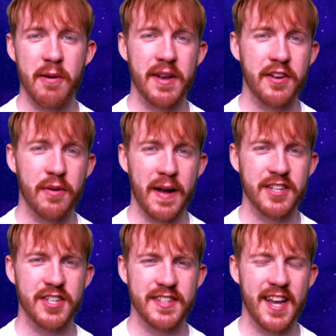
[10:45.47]
ended up
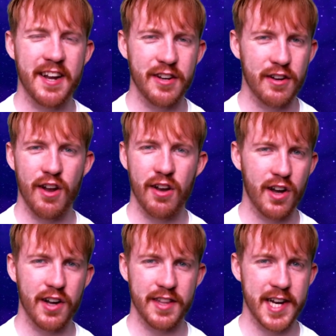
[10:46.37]
actually taking a lot
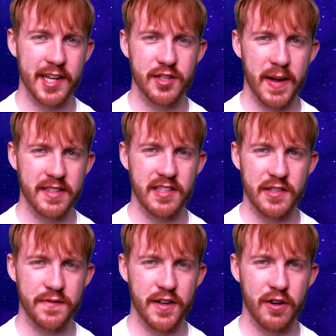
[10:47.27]
longer than I expected to
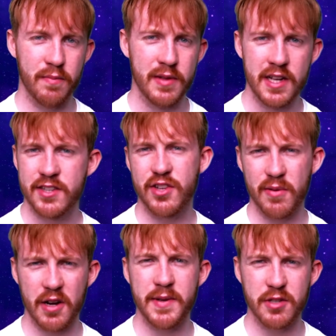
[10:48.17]
film, so I'm
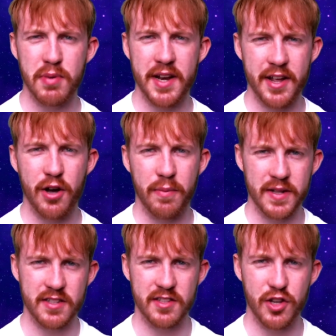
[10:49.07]
going to be splitting it up
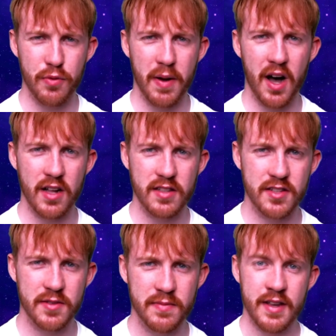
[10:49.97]
into 2
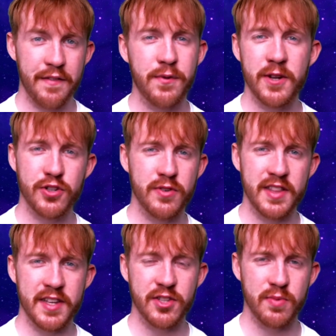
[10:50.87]
parts. If you enjoyed
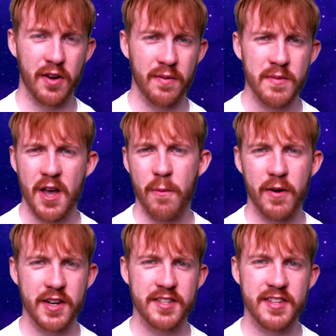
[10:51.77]
this one and
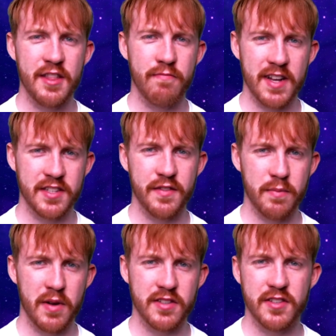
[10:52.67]
want to see the rest of the
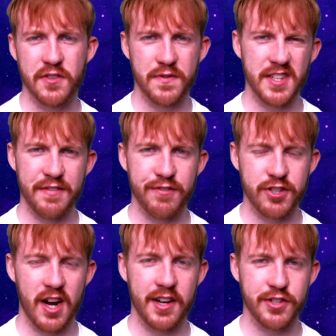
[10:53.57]
monsters for different
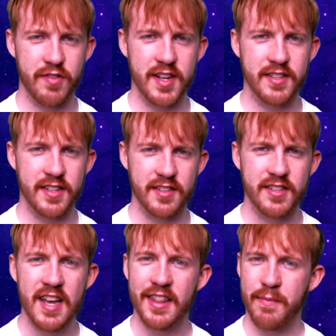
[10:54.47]
challenge ratings,
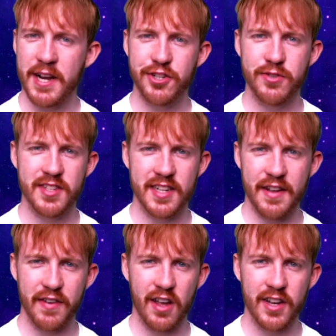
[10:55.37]
then make sure to leave
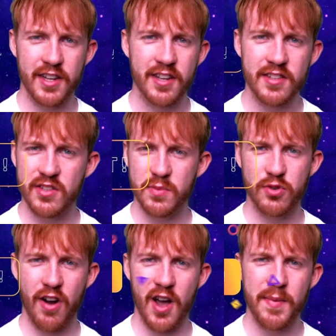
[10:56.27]
a like,
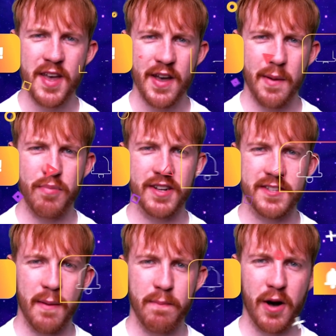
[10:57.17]
subscribe, and press
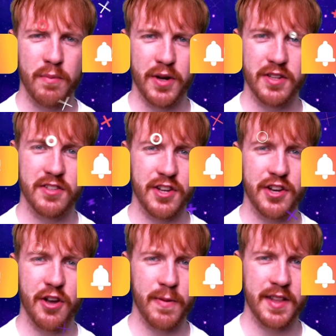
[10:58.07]
that bell button so you
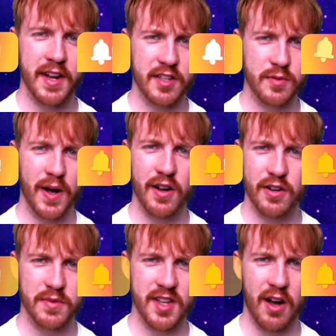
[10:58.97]
know when the next part
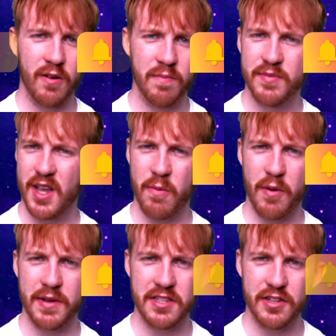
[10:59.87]
comes out. It
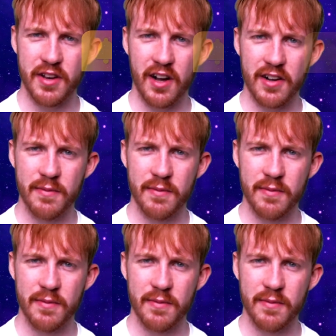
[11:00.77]
won't be too long.